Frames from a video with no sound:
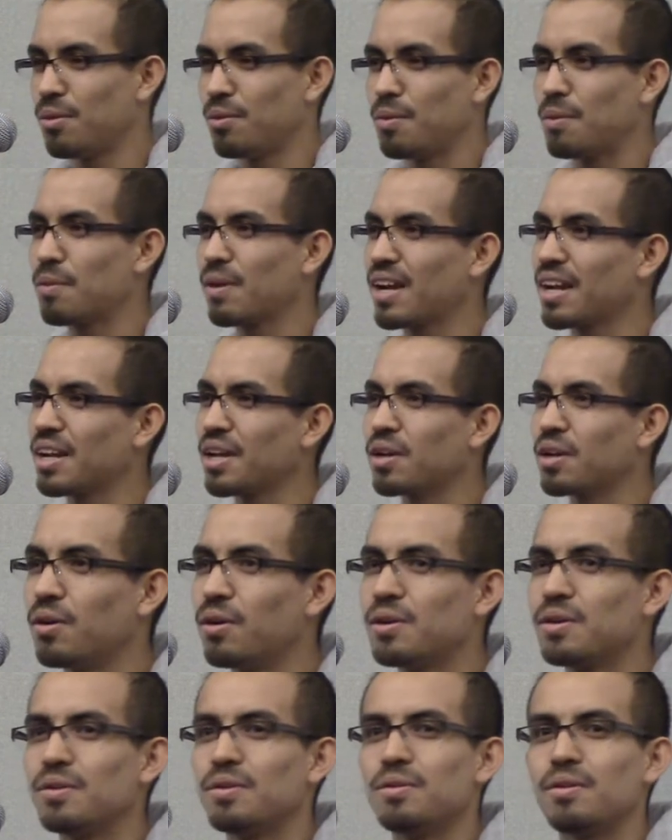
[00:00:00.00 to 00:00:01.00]
we were gonna
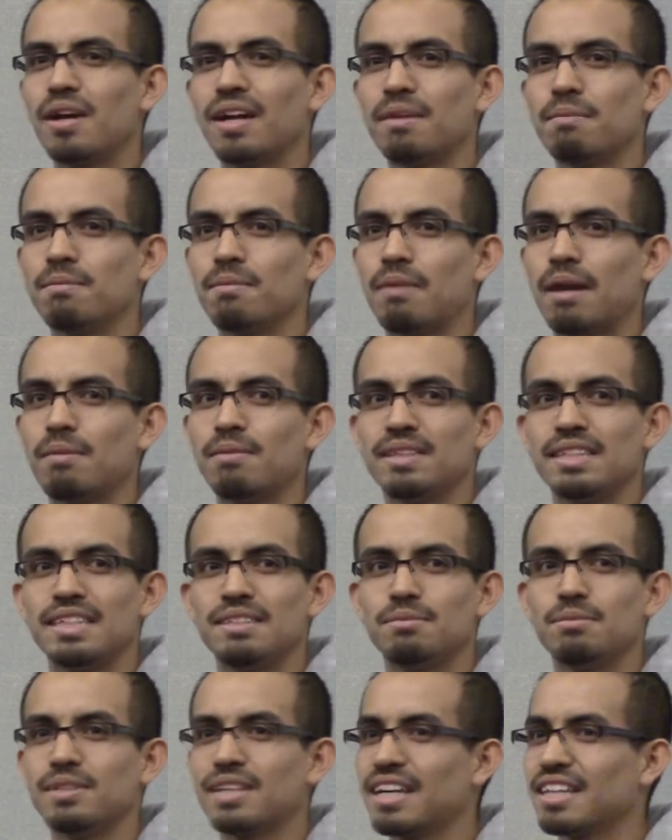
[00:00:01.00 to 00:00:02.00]
to I
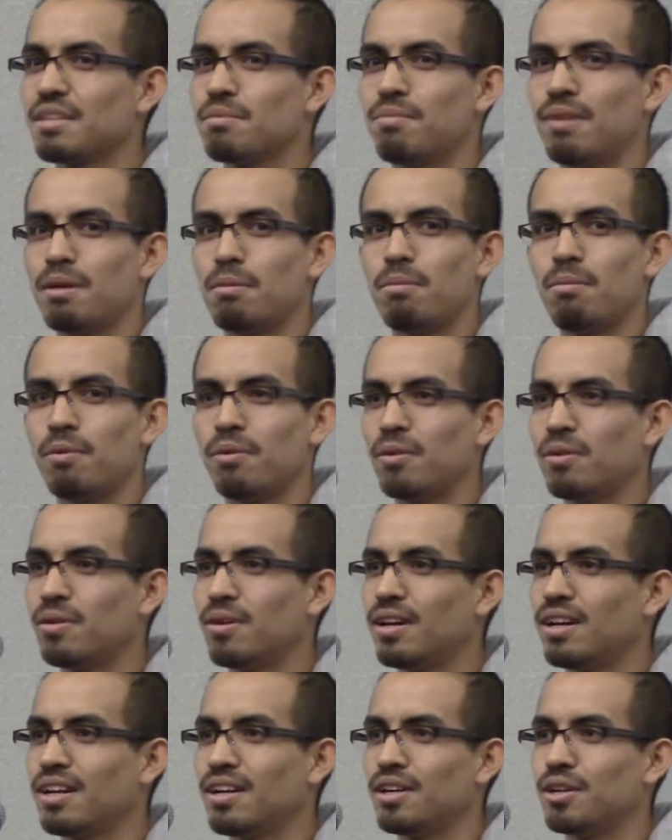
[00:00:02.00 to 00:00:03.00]
believe Buca de
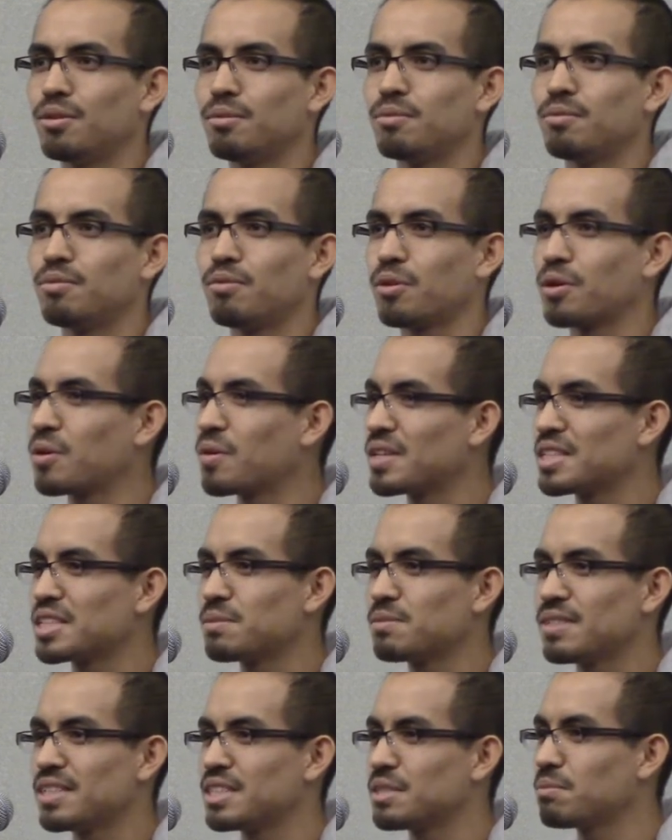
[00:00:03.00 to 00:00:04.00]
Pepo for
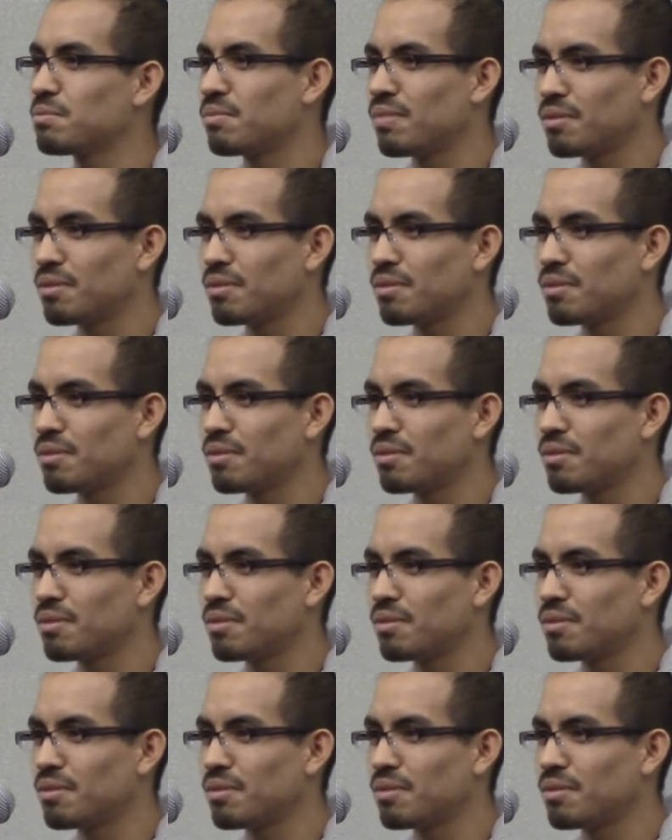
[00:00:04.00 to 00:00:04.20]
Christmas